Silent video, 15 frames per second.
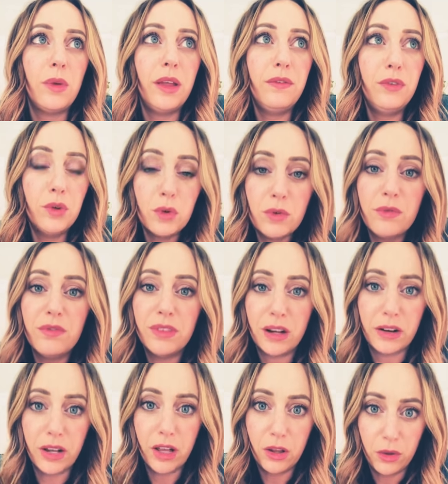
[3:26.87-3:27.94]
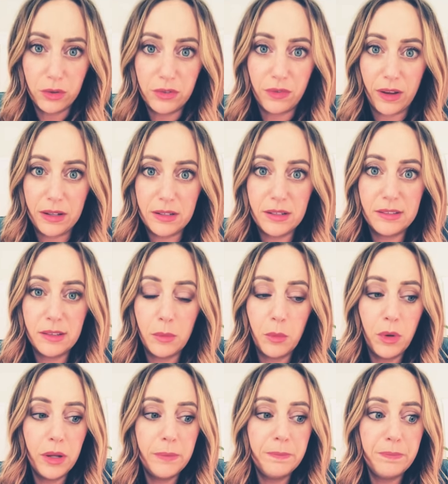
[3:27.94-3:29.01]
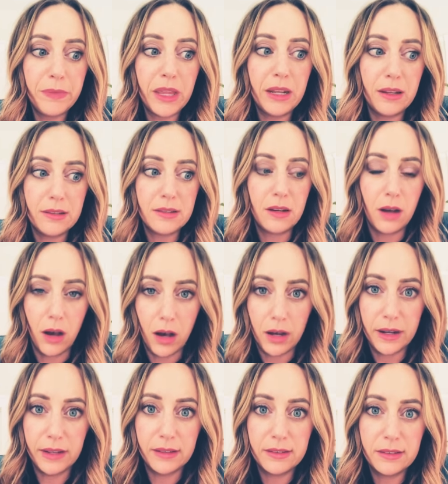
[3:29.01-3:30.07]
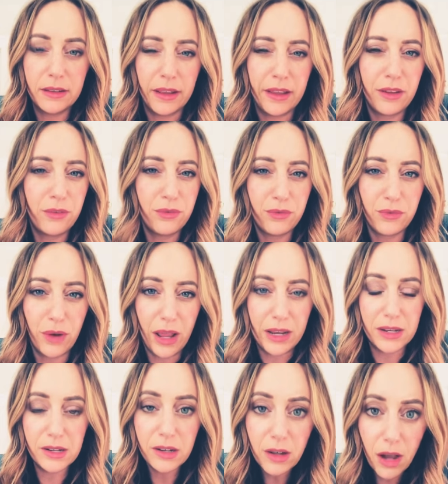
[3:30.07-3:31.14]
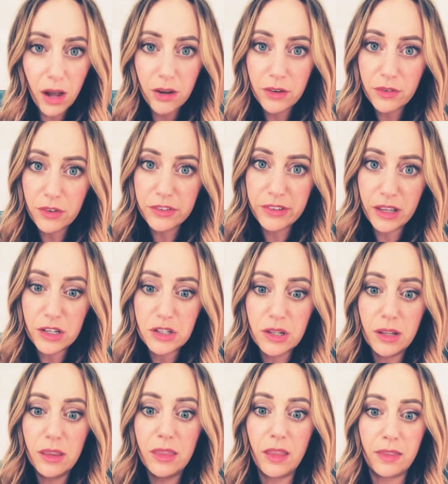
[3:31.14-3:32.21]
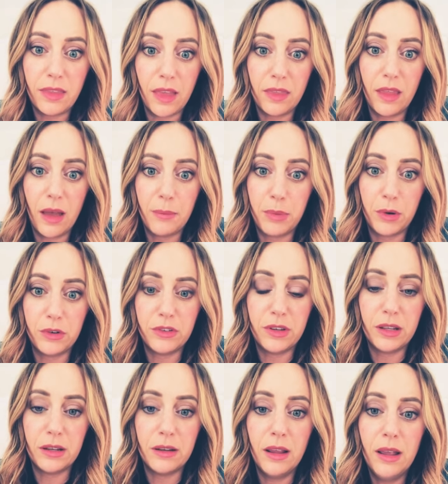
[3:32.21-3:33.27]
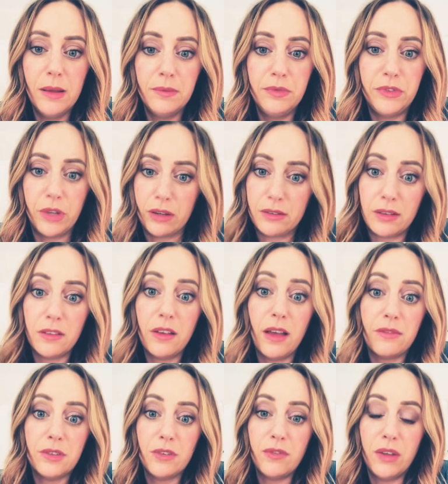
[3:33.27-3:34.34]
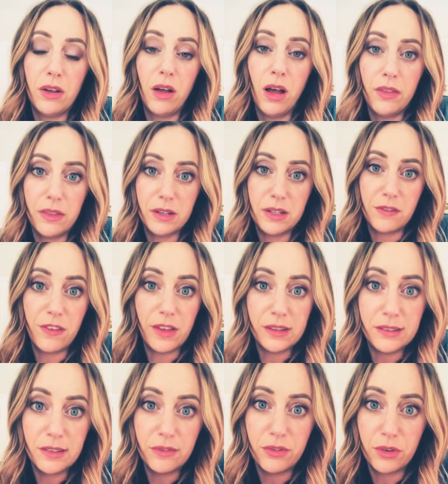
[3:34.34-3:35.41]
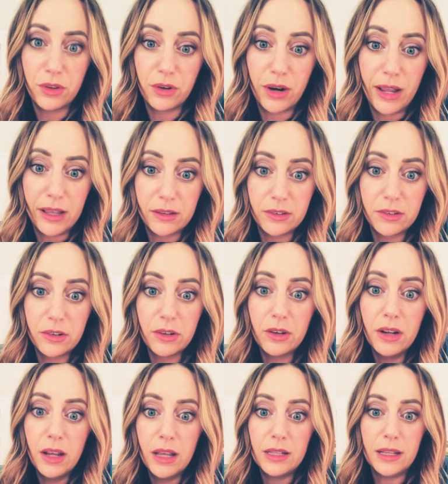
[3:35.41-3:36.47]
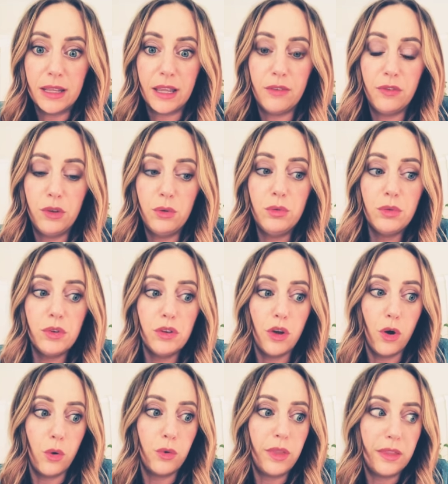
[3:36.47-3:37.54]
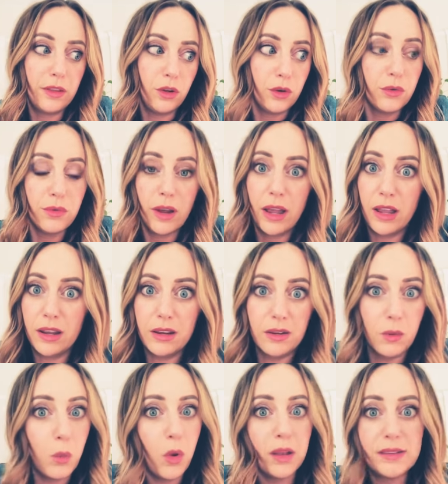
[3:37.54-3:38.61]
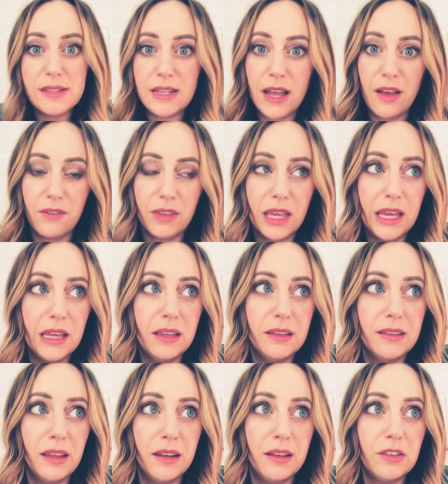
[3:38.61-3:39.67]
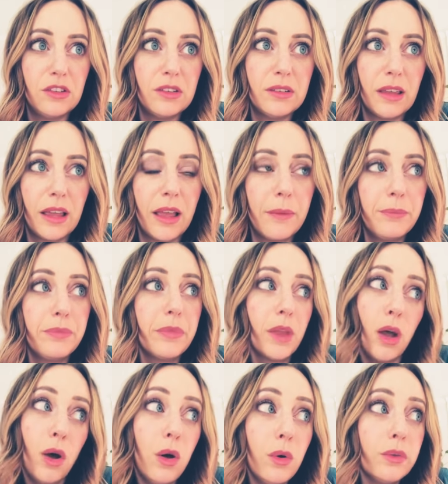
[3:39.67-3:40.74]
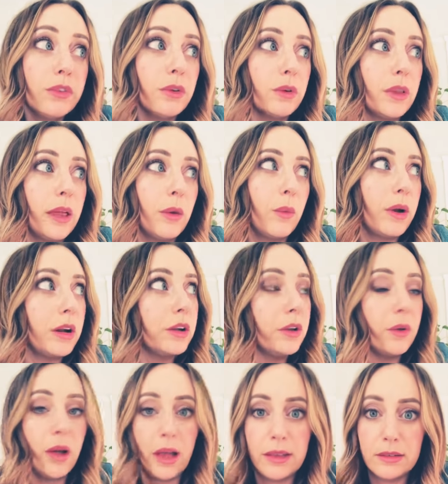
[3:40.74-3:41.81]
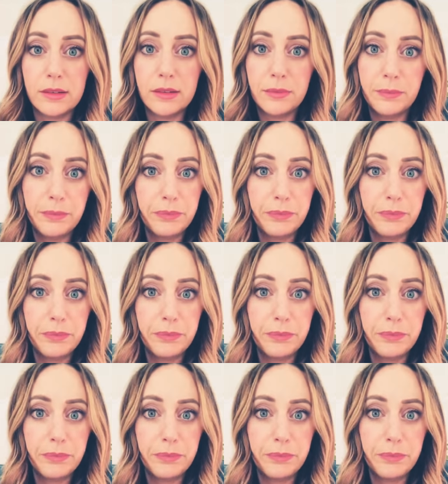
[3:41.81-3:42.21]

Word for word: if you're a very close friend to someone and it's an honest like friend conversation that then that person doesn't have to feel on the defensive for their answer like if you know that your friend wants to have kids and it's just like oh so like when are you guys